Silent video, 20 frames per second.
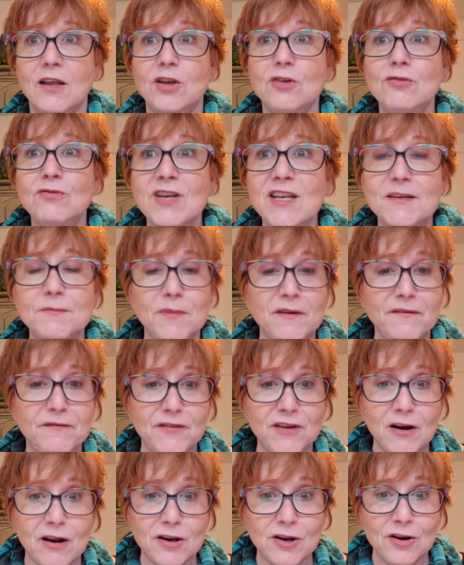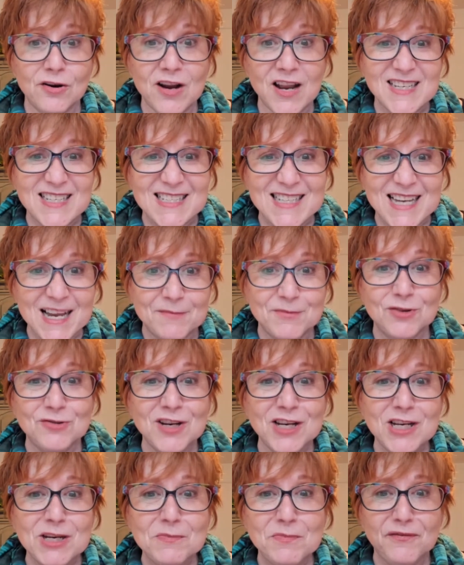You need to be figuring out your next steps. You
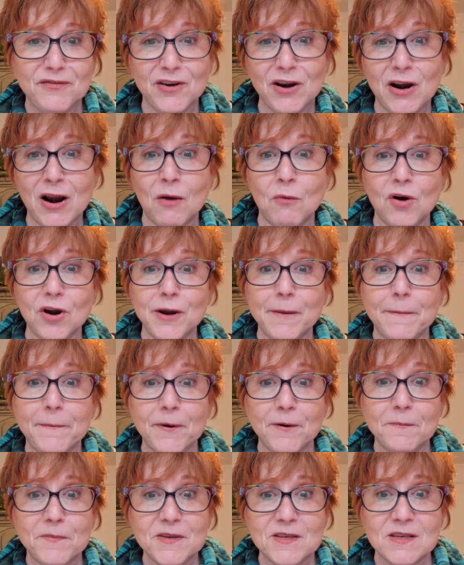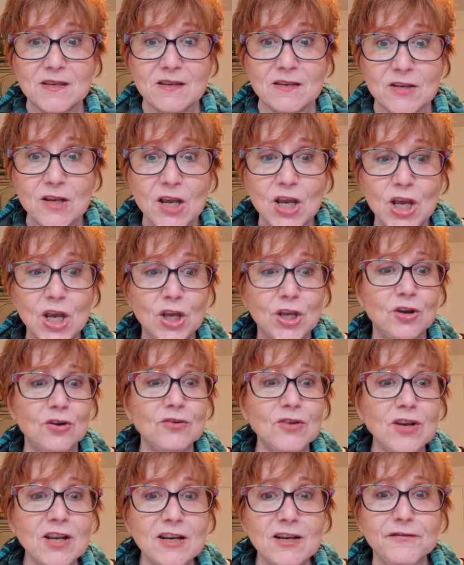need to be figuring out where your purpose is.
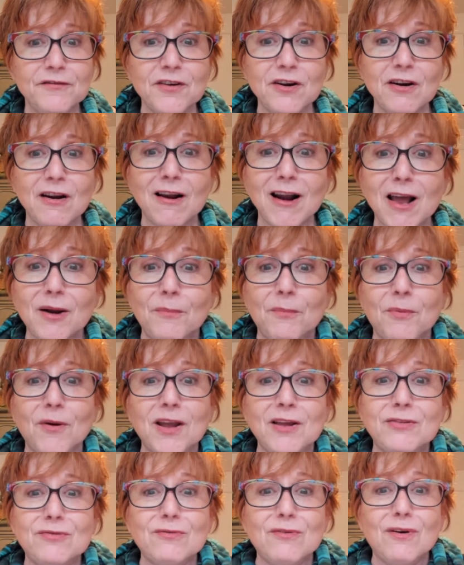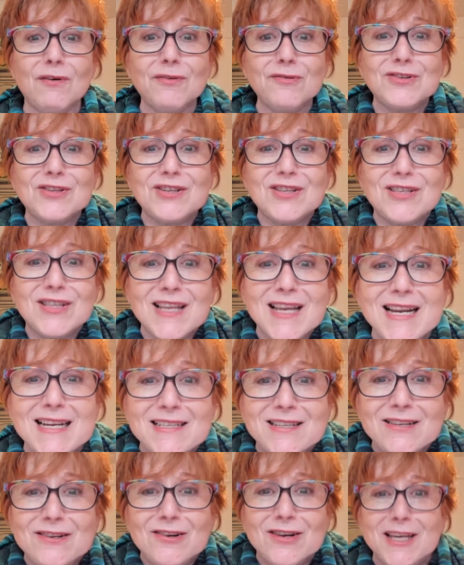You need to figure out how to break through all those
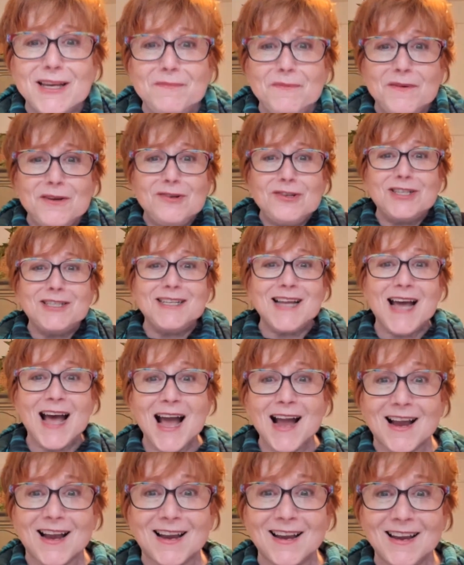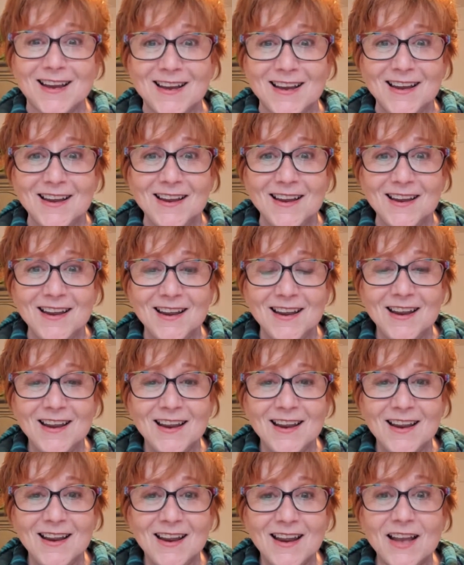things that are keeping you stuck.
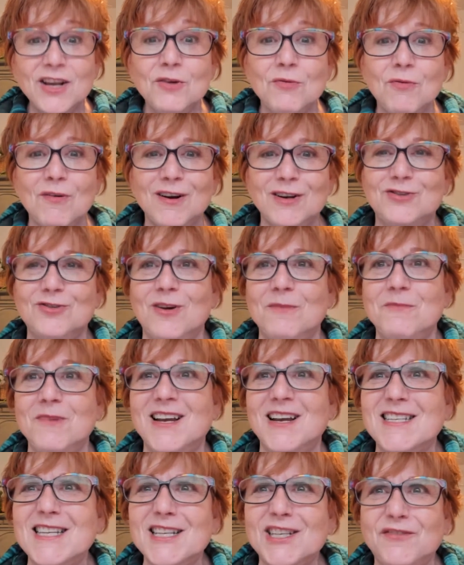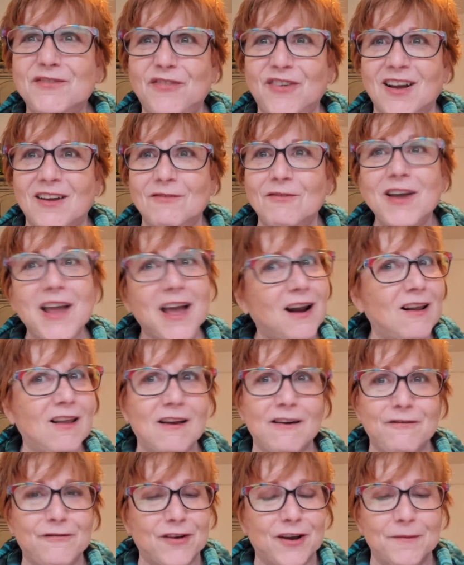And you want to join me, because it's fun. We had a
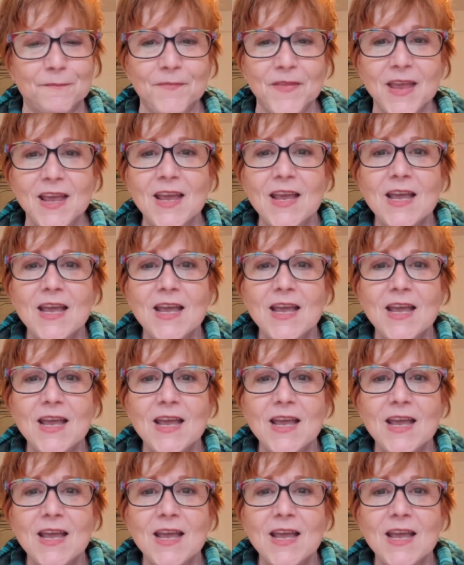lot of fun.